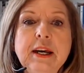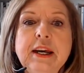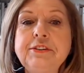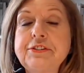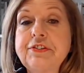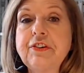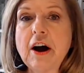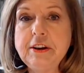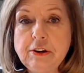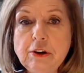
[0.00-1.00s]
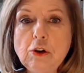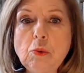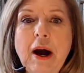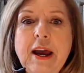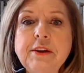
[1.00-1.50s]
is to find new
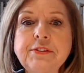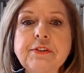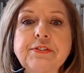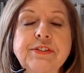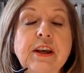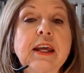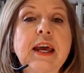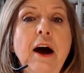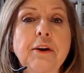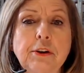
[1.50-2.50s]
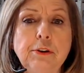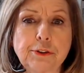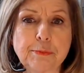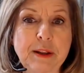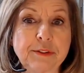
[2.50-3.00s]
ways of selling out
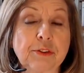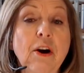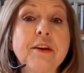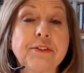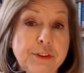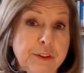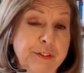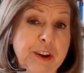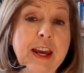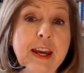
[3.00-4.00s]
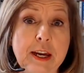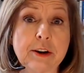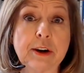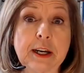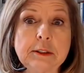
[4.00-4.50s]
accused men's rights to a fair
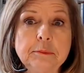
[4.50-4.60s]
hearing.